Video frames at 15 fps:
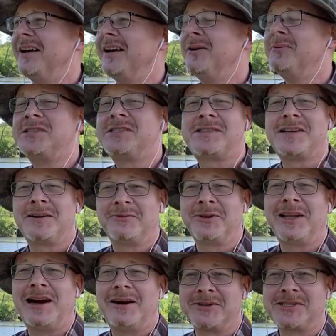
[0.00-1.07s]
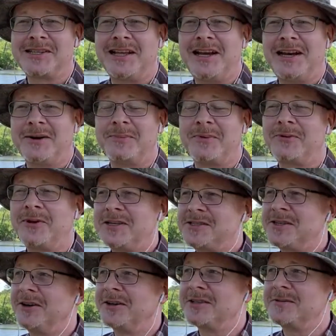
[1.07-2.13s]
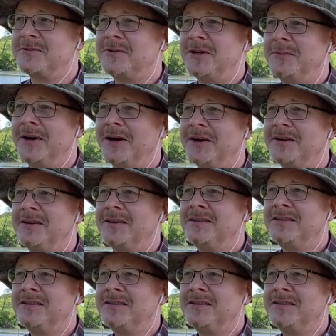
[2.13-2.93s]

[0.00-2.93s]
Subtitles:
was several hours later before I started to feel better.